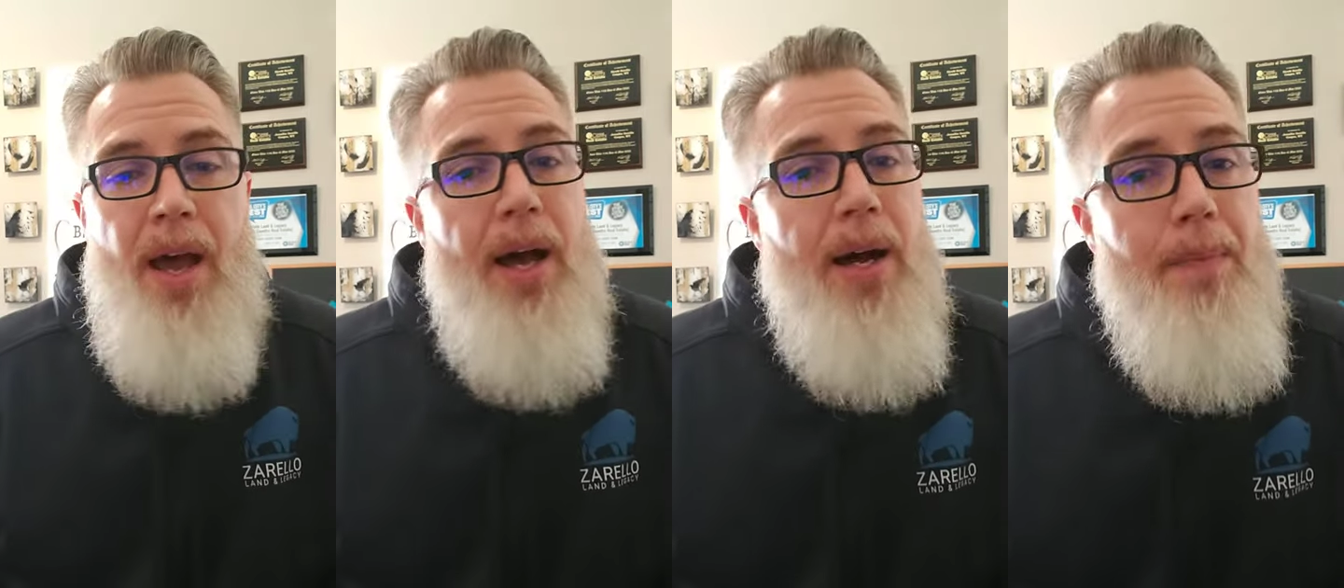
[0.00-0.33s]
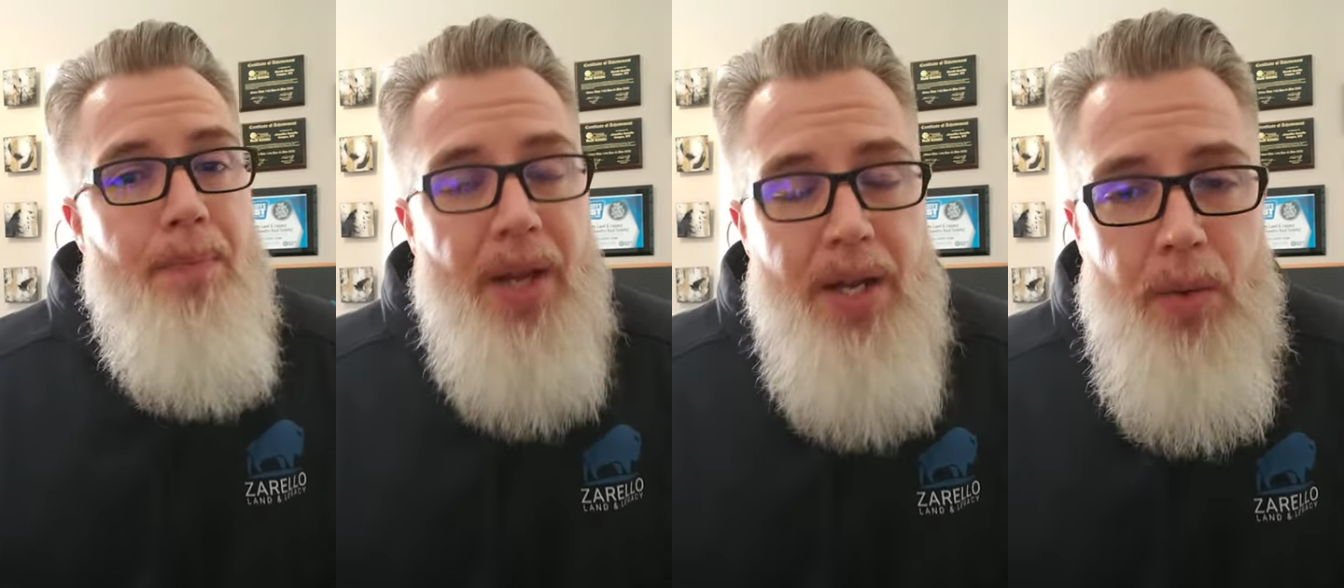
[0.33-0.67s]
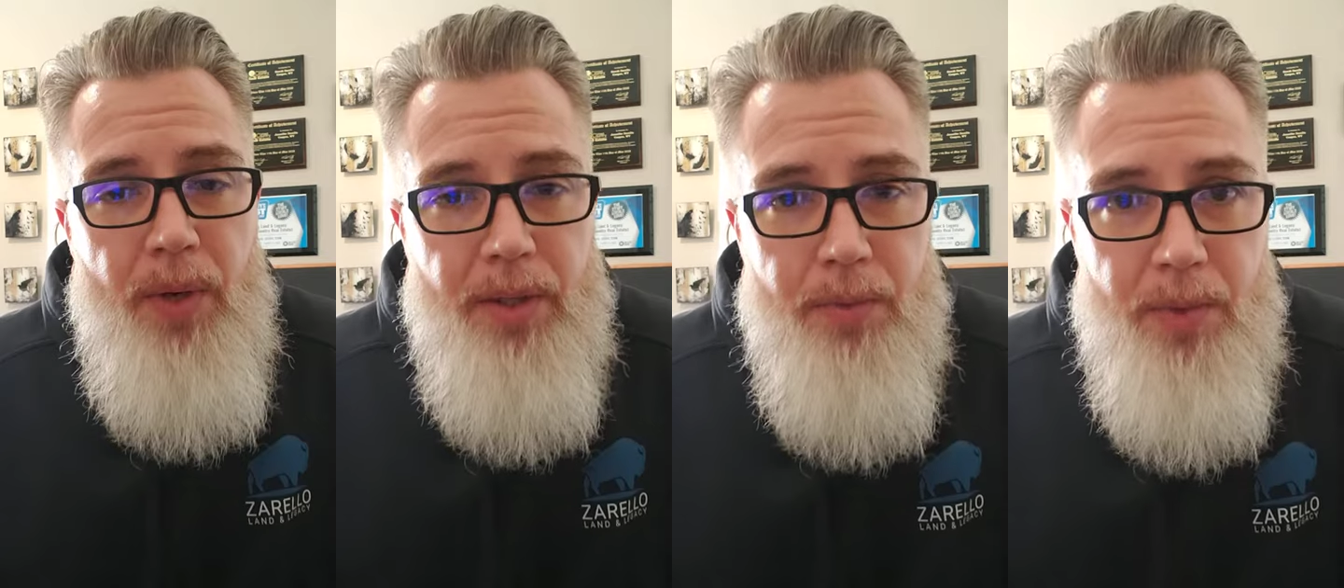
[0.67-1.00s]
Um, I
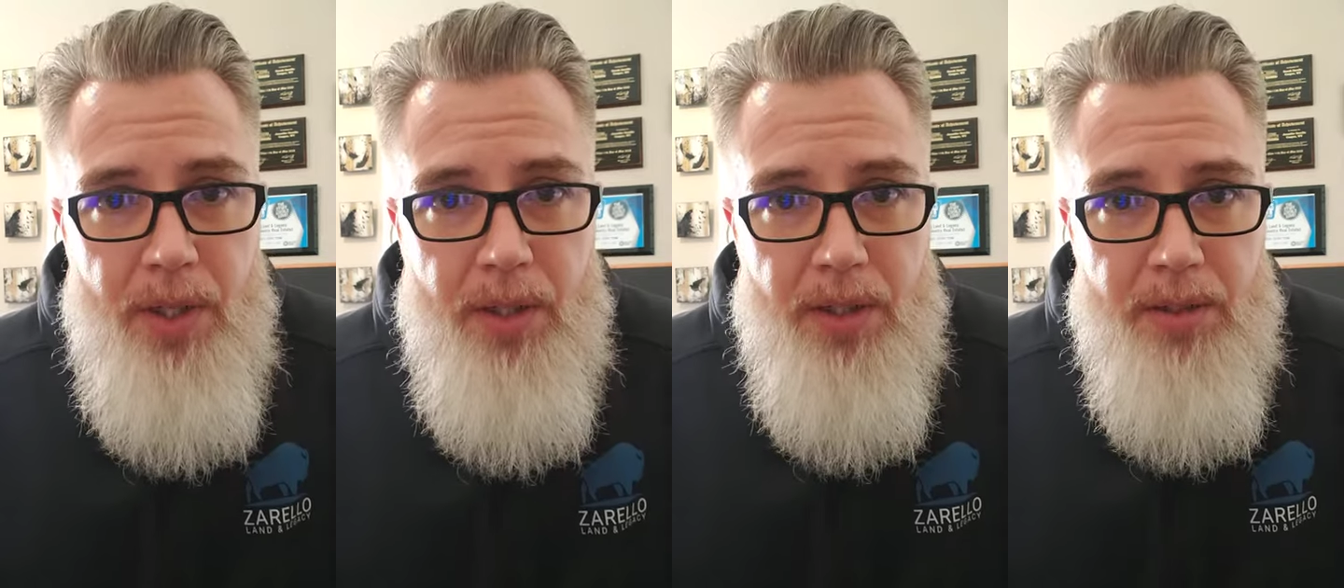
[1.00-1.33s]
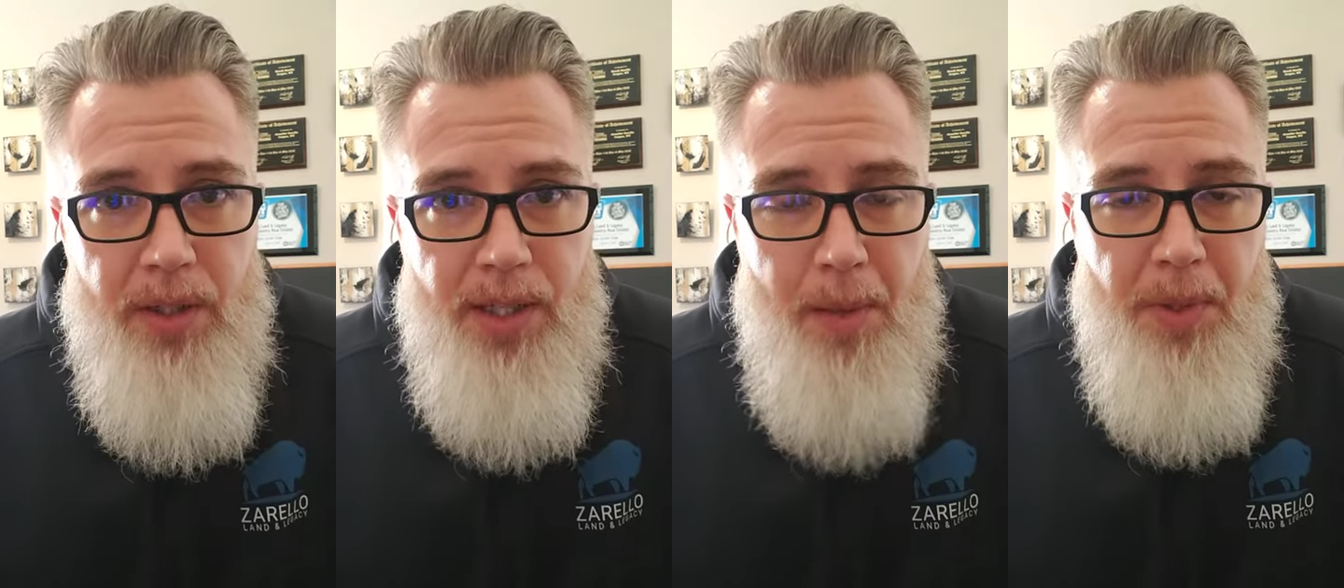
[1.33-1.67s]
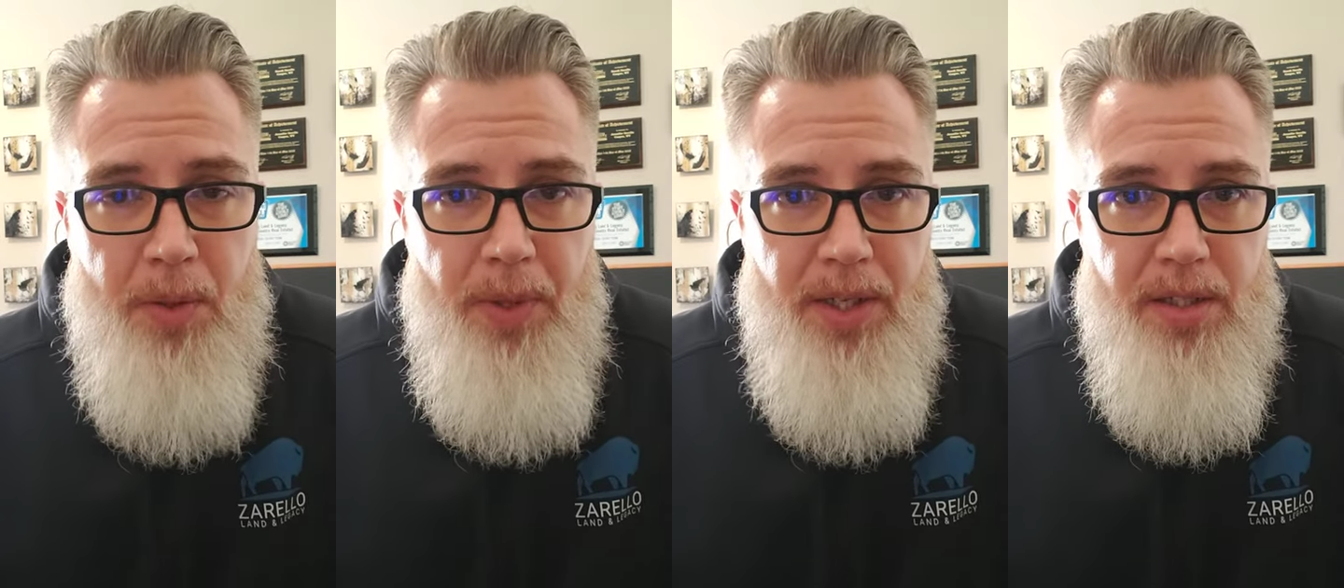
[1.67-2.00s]
know I, we're a, a,
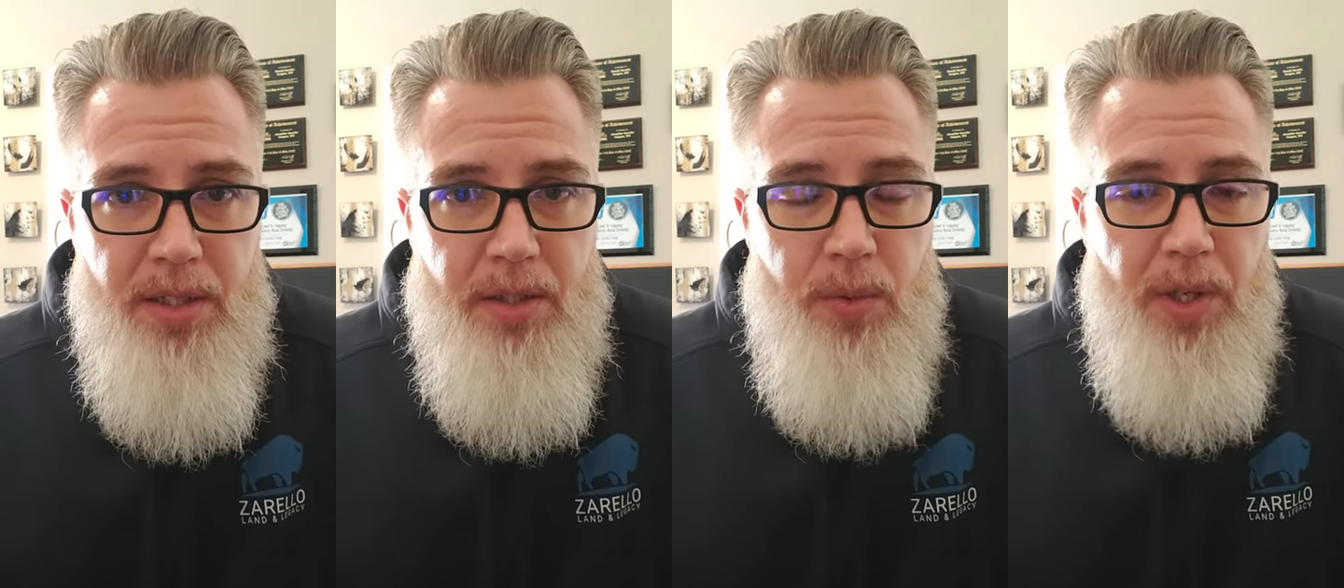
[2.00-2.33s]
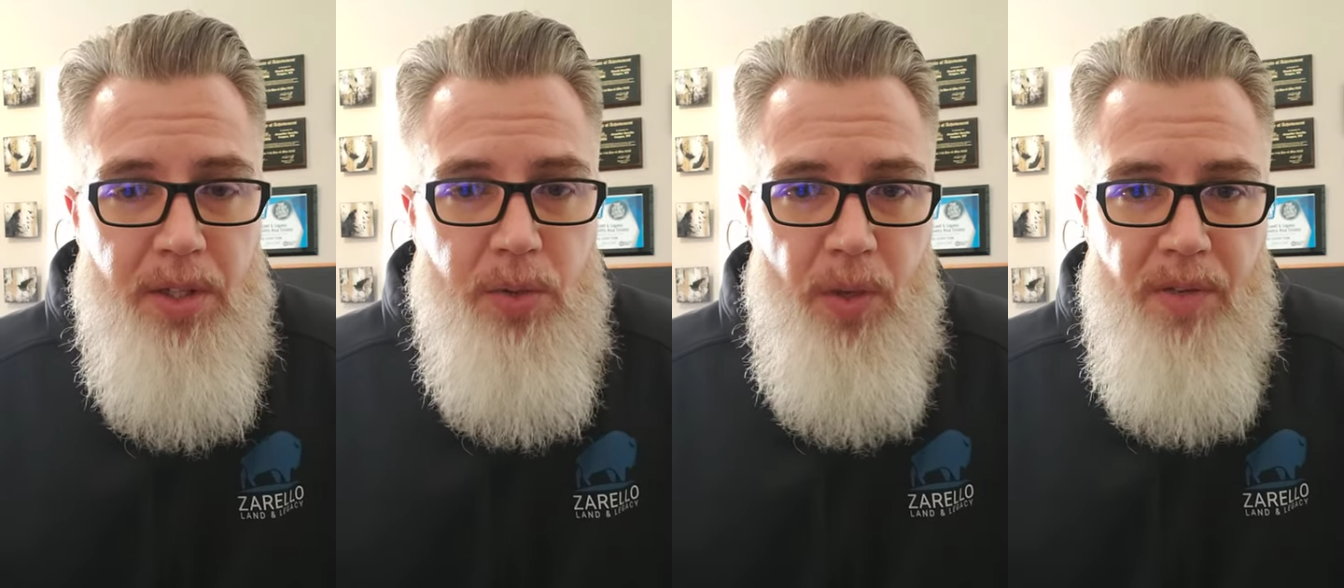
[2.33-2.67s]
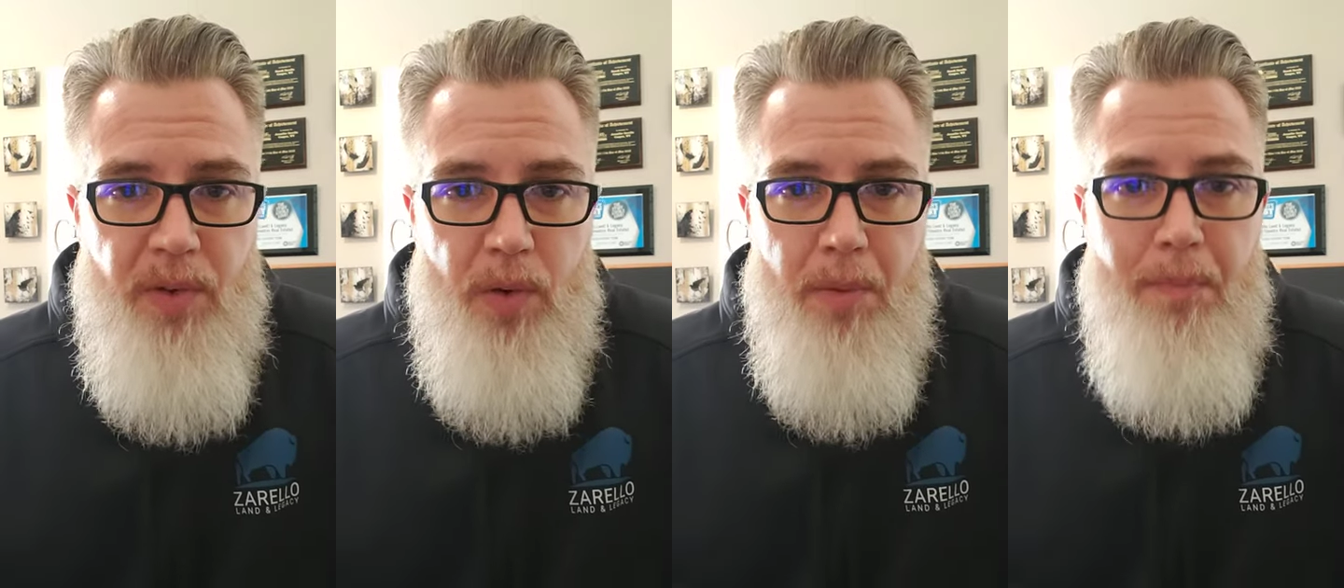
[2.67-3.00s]
couple of weeks into
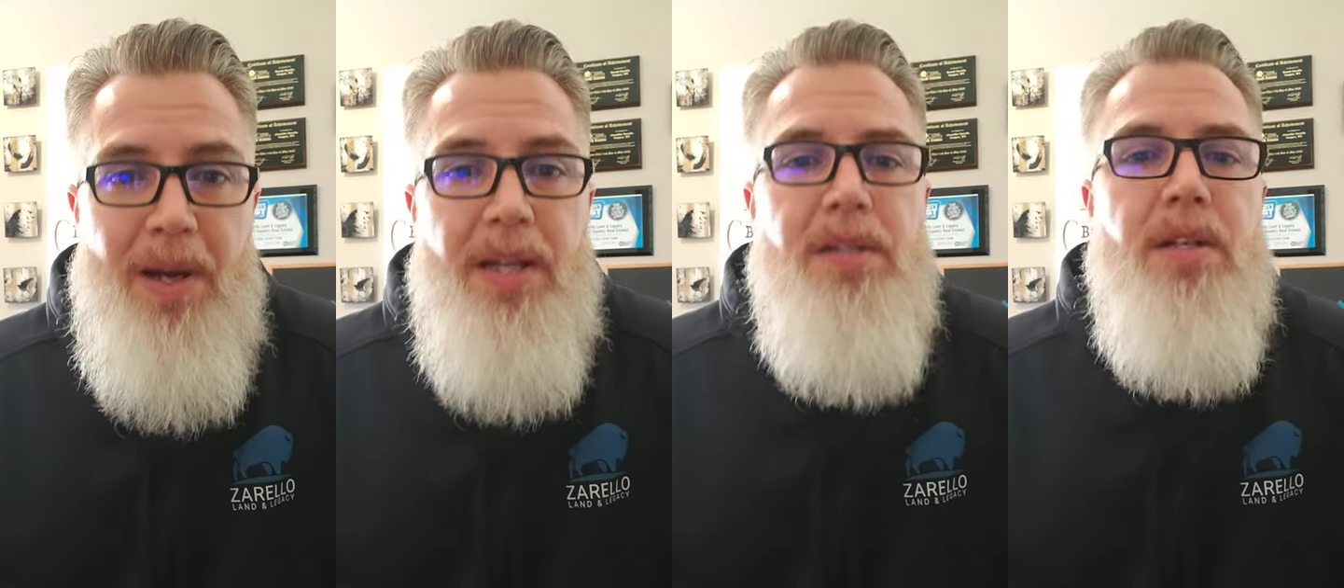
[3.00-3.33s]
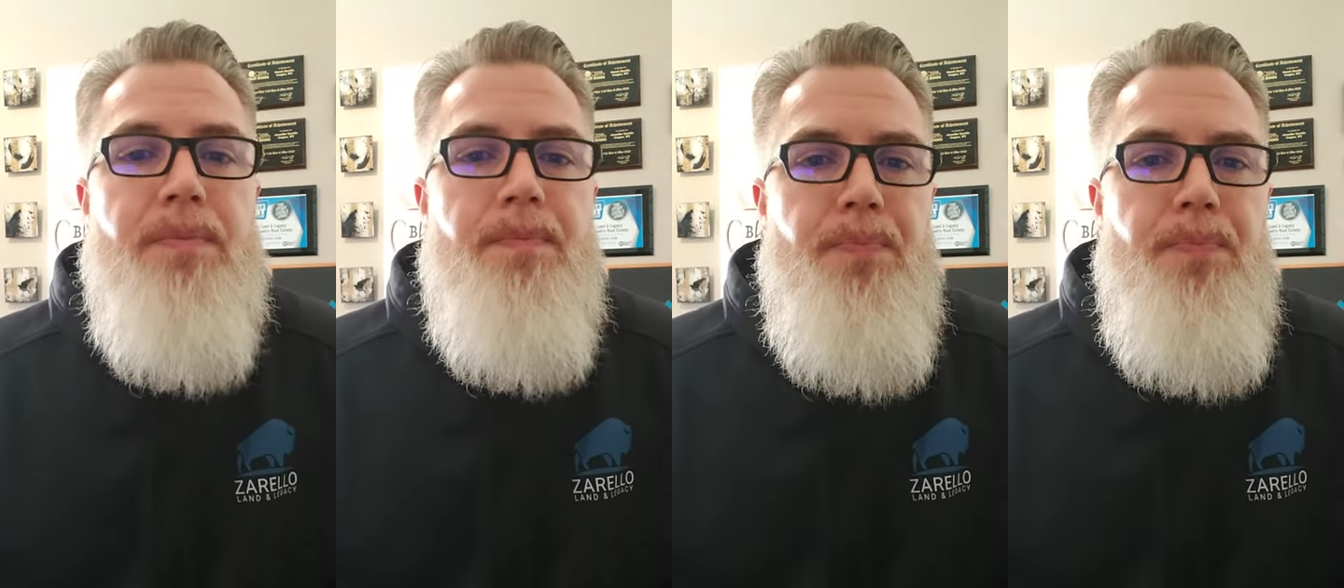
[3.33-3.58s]
2024, but